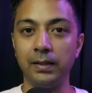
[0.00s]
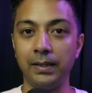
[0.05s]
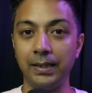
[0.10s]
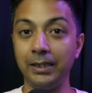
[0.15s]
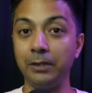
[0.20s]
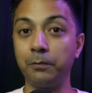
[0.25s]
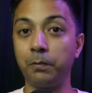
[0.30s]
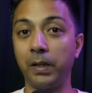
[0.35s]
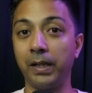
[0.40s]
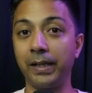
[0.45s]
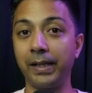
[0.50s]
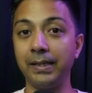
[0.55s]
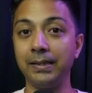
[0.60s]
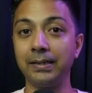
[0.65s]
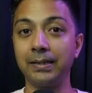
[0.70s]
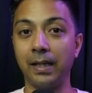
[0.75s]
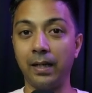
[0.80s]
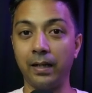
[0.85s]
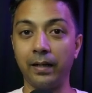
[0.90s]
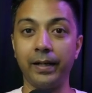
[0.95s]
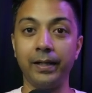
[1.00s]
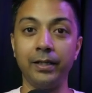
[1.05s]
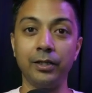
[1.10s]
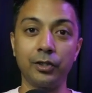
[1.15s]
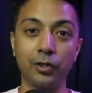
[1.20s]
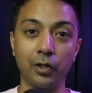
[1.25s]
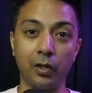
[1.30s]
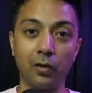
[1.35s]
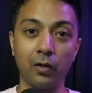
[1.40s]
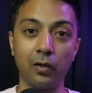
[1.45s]
These plugins are
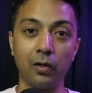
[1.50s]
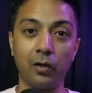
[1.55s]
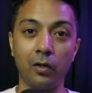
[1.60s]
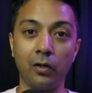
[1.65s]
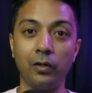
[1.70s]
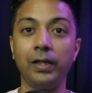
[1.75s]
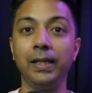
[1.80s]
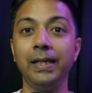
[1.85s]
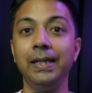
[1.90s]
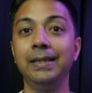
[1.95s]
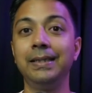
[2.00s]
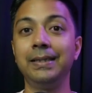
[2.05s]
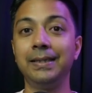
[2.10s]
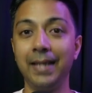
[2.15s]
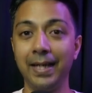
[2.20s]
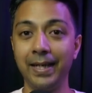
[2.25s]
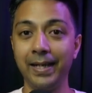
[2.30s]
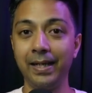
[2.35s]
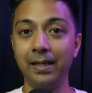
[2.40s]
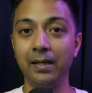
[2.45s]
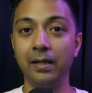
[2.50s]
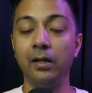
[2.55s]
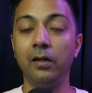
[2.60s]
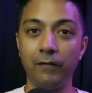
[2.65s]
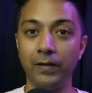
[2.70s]
installed on each site